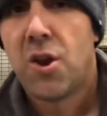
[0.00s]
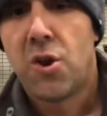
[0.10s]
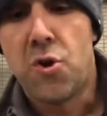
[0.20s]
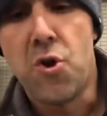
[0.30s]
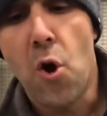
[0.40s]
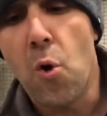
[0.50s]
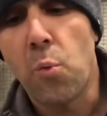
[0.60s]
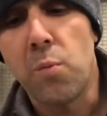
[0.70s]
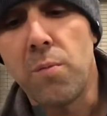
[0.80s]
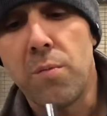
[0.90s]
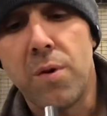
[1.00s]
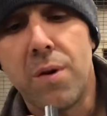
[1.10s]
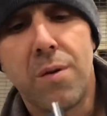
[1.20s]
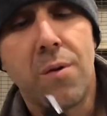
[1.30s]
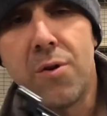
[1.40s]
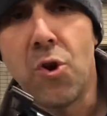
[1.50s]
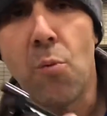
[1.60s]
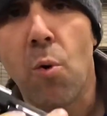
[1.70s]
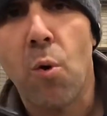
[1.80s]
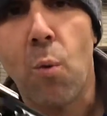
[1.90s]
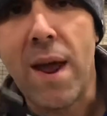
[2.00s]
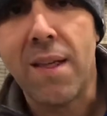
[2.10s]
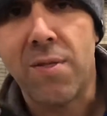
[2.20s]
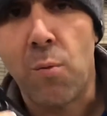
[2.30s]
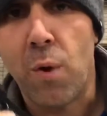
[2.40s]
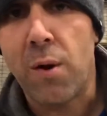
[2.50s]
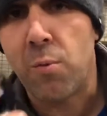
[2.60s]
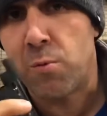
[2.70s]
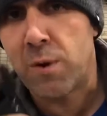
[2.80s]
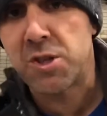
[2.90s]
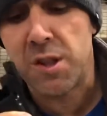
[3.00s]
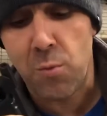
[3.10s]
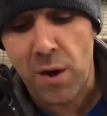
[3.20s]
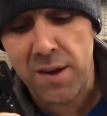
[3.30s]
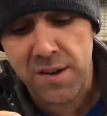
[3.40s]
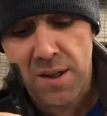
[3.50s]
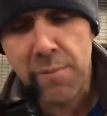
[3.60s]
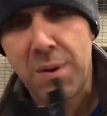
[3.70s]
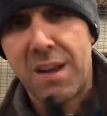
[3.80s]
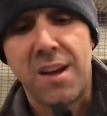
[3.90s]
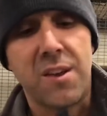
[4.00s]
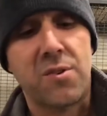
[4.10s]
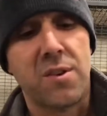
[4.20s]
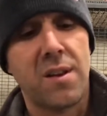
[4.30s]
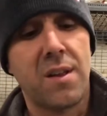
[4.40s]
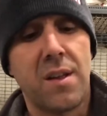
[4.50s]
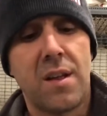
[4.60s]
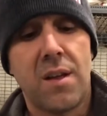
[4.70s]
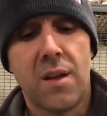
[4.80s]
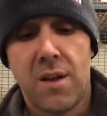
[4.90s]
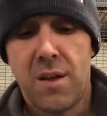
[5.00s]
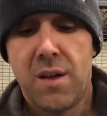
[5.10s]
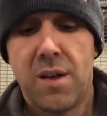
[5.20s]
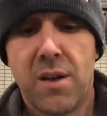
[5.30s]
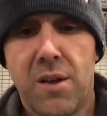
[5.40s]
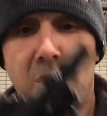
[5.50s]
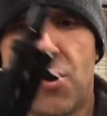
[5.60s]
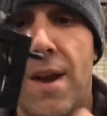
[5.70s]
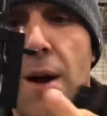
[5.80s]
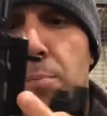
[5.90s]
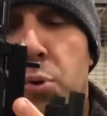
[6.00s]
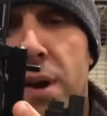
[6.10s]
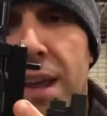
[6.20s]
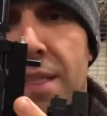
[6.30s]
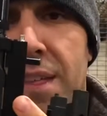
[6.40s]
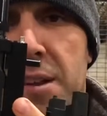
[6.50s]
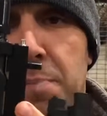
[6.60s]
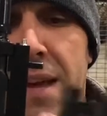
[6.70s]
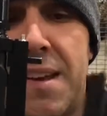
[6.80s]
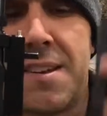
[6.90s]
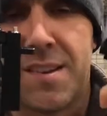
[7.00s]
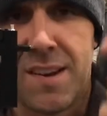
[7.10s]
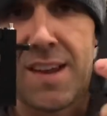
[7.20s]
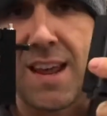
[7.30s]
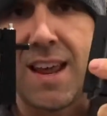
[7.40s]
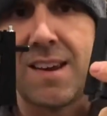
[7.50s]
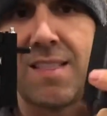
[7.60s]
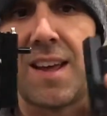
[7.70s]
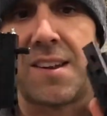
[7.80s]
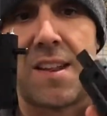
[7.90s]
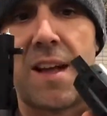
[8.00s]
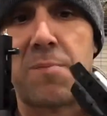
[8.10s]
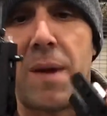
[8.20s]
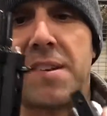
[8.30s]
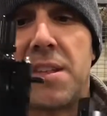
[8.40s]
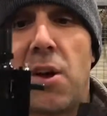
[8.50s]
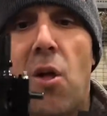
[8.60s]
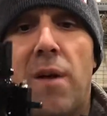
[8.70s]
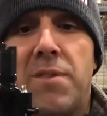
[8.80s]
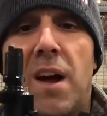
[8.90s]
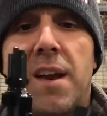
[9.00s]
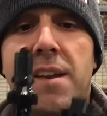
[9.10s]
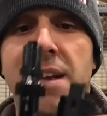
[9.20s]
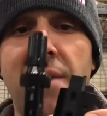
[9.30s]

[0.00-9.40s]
no more weight than what it originally was, because you're now putting in this piece into this, and that's basically all I've done is I've